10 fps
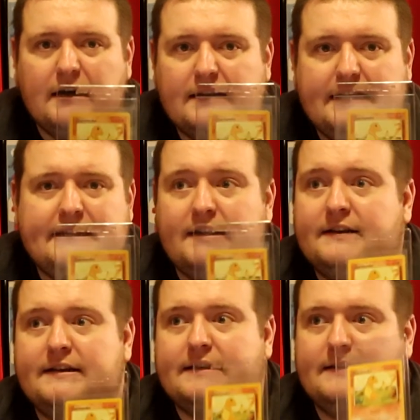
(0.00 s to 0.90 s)
details
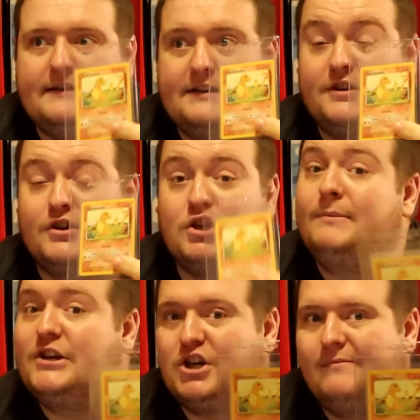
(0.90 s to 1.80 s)
because since there's so
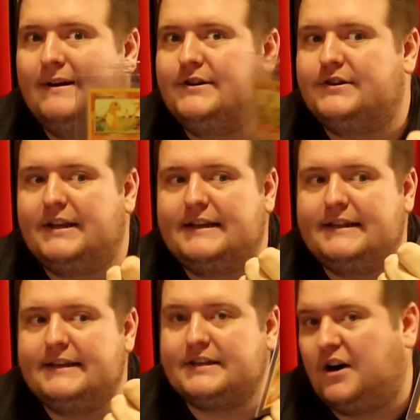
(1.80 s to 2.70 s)
many Charmanders, they
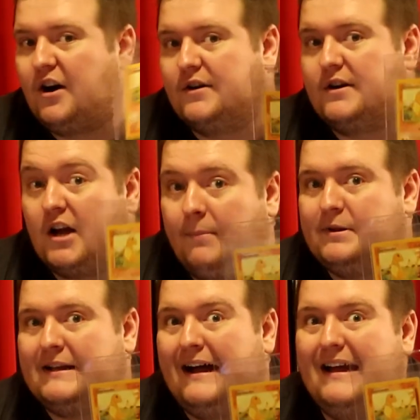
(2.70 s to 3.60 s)
did this art a couple
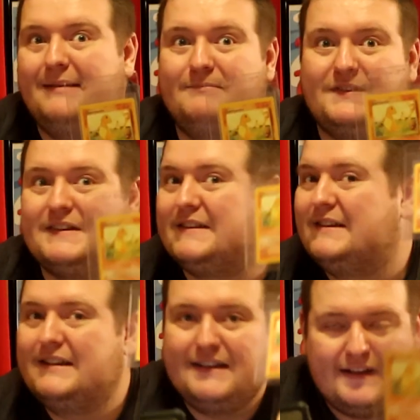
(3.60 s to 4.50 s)
times.
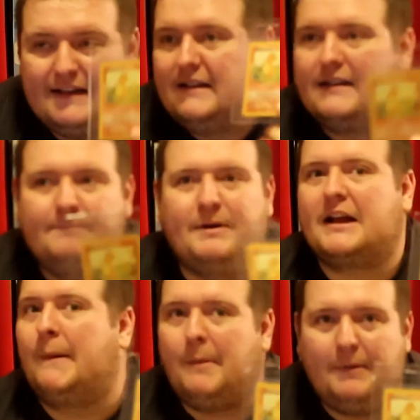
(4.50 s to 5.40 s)
But a
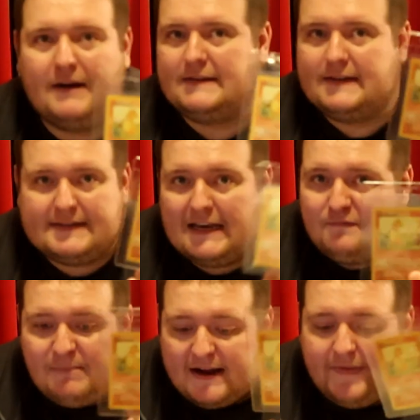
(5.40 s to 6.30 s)
couple bucks is a
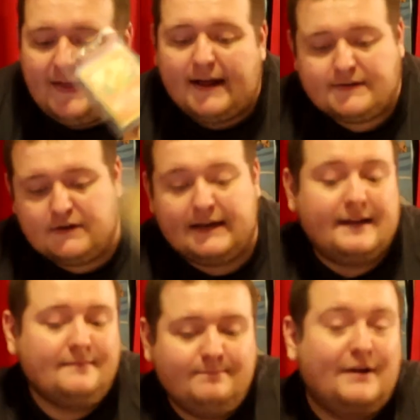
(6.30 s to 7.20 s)
safe bet on that. So
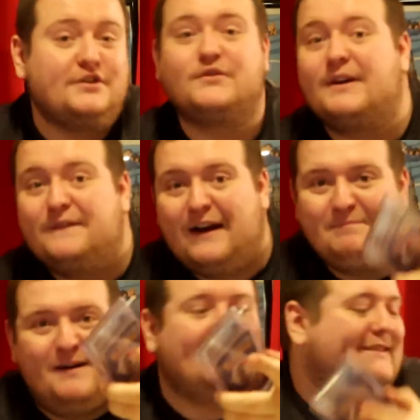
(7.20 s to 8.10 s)
again, about your
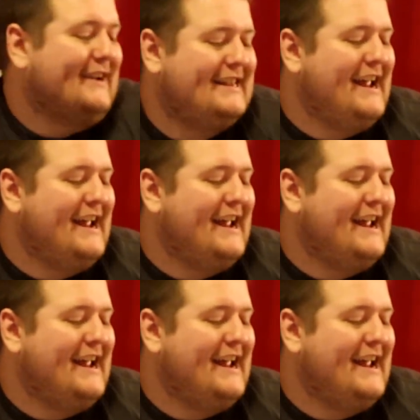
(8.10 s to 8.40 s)
$25 right